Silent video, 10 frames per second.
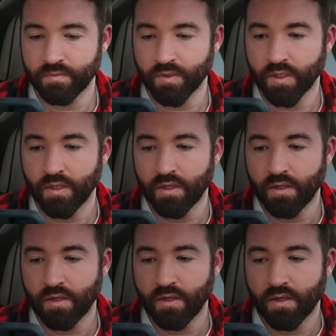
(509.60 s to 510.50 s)

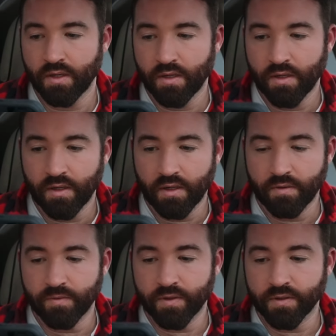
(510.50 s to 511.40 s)

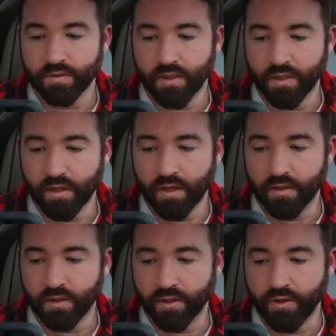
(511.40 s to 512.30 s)
I feel like it's kind of
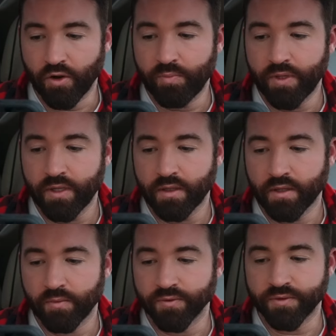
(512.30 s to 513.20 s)
got like noping, like
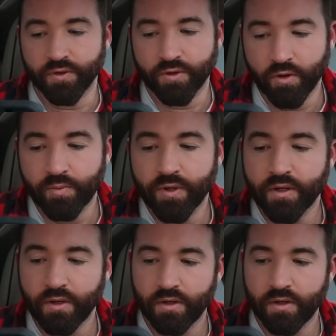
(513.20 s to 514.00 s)
almost no coping.